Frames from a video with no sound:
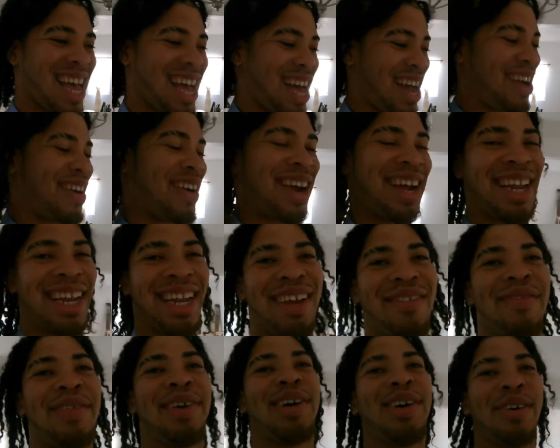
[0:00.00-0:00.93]
All right,
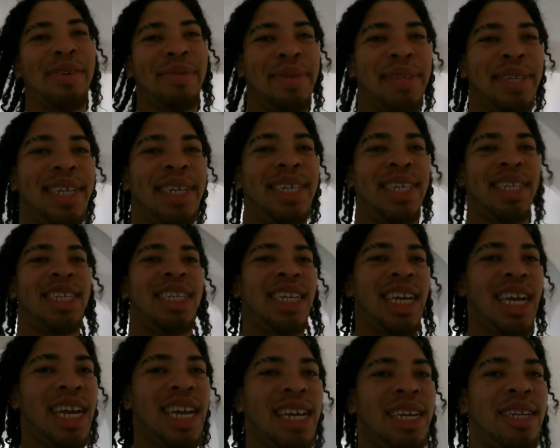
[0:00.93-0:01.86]
let me go upstairs and
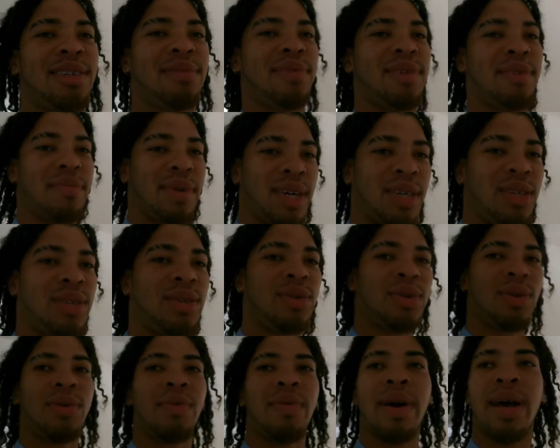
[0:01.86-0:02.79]
change, put my
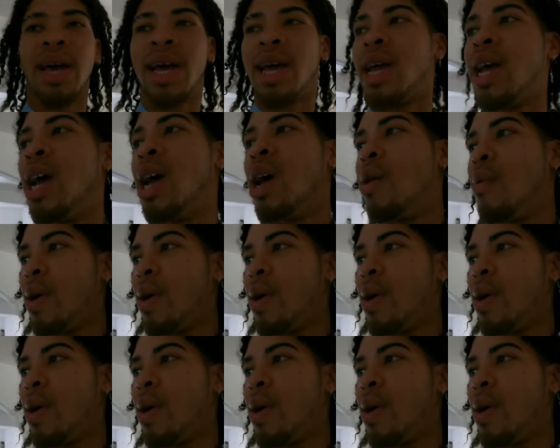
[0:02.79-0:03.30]
suit away.